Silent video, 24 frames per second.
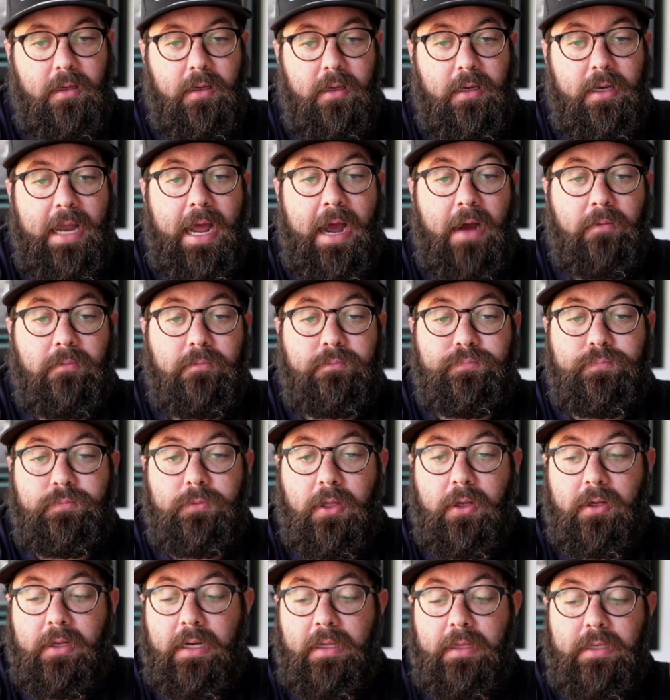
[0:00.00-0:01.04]
Now,
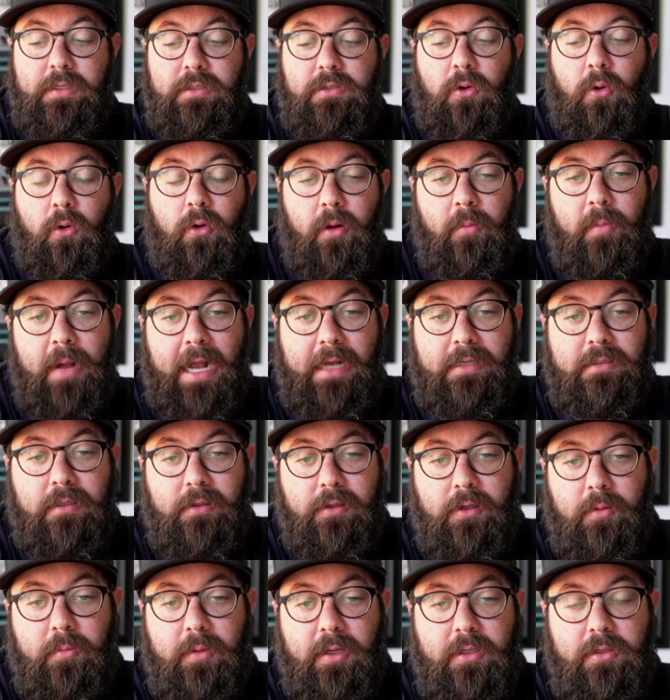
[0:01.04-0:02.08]
looking at these quarterbacks a
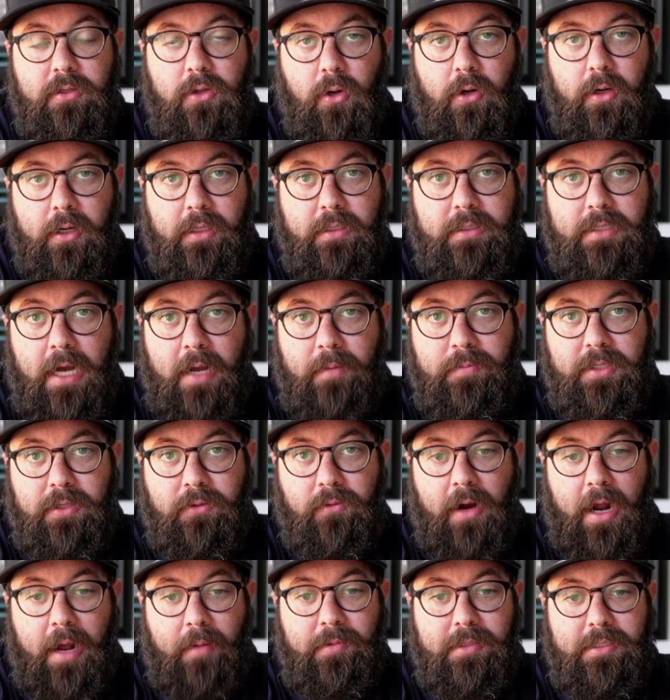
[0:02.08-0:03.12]
little bit, Dorian
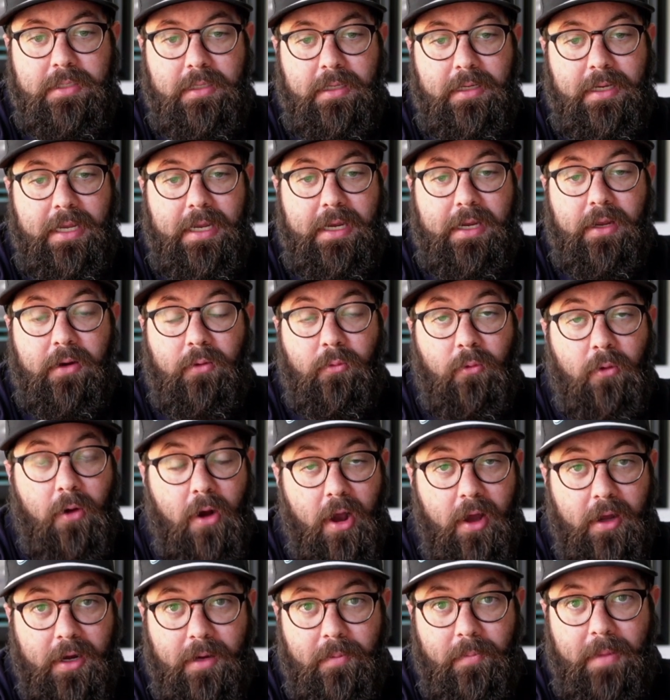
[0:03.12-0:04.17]
Thompson-Robinson, he can
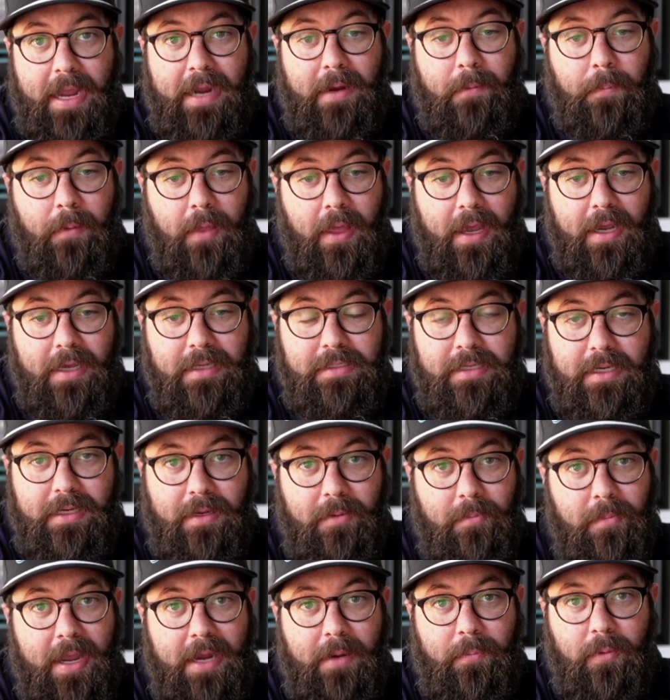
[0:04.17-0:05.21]
run and make plays. He
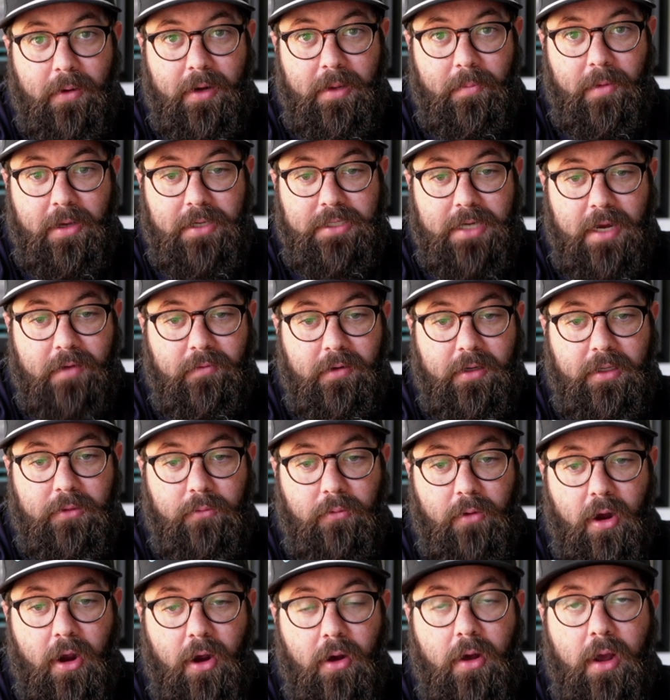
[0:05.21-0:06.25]
can make pretty much every
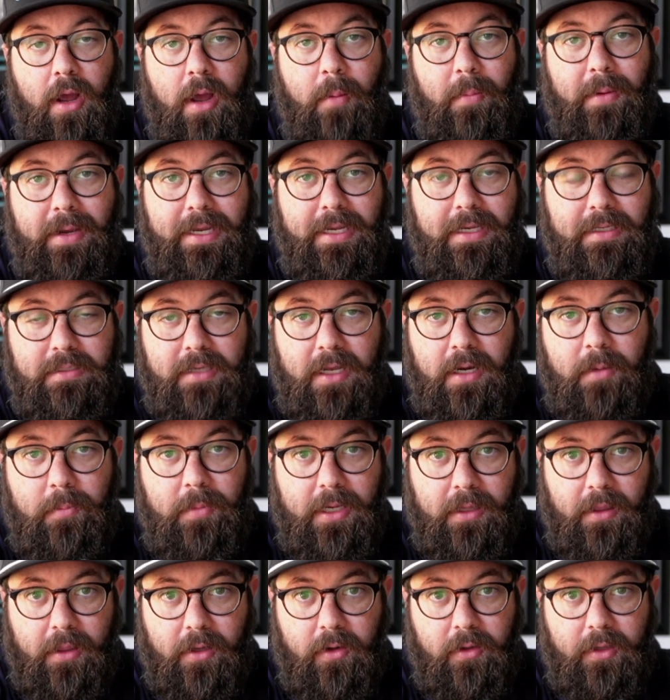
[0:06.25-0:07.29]
throw, but he is going to be
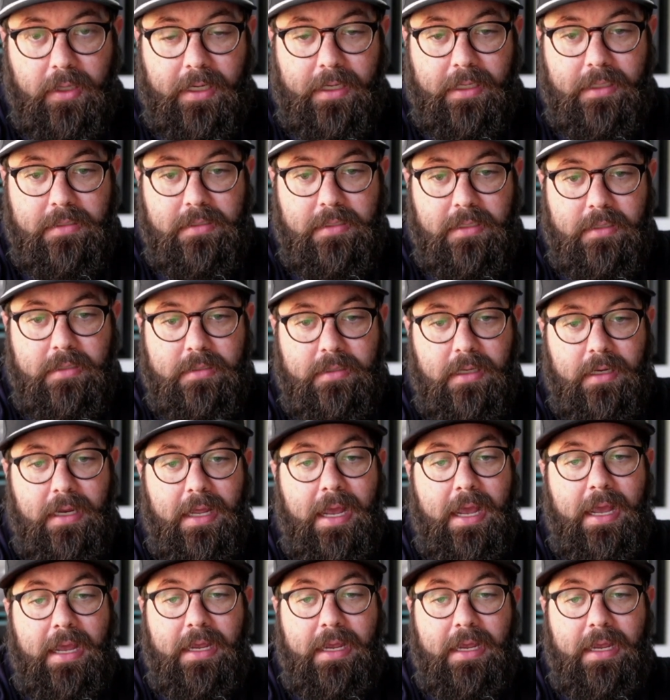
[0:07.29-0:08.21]
a little inconsistent.